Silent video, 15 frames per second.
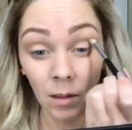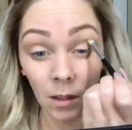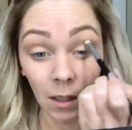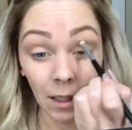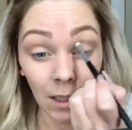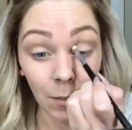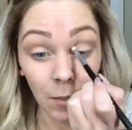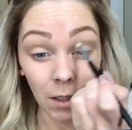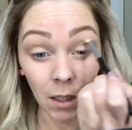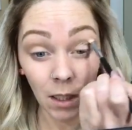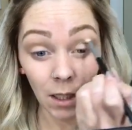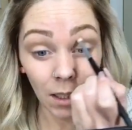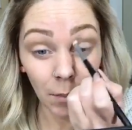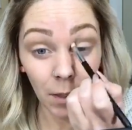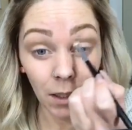I am
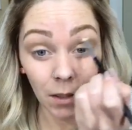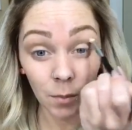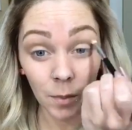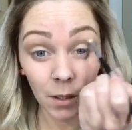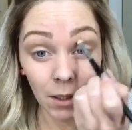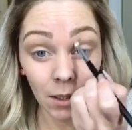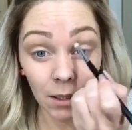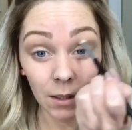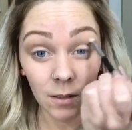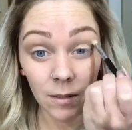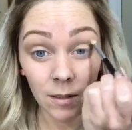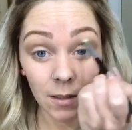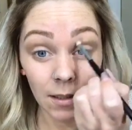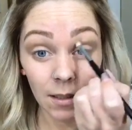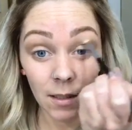not a makeup
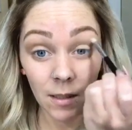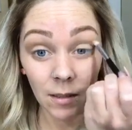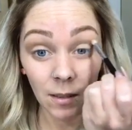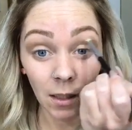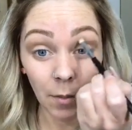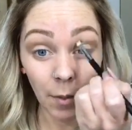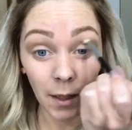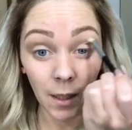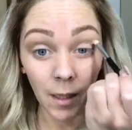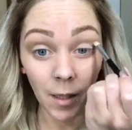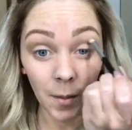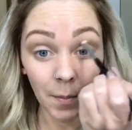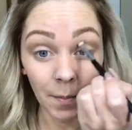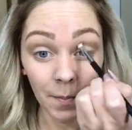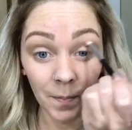artist. Hey,
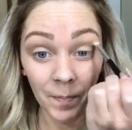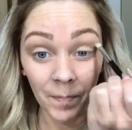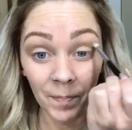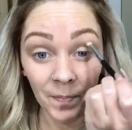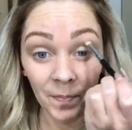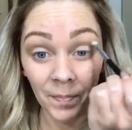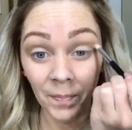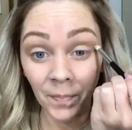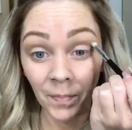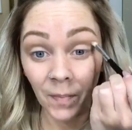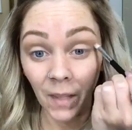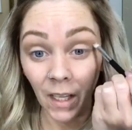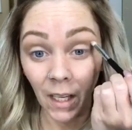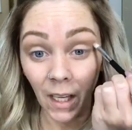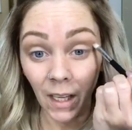Pam.
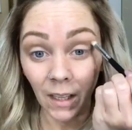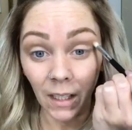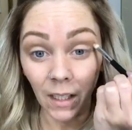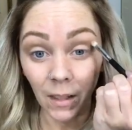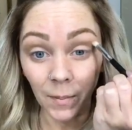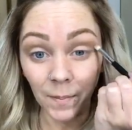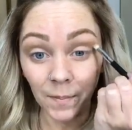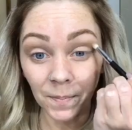Hey, Allie.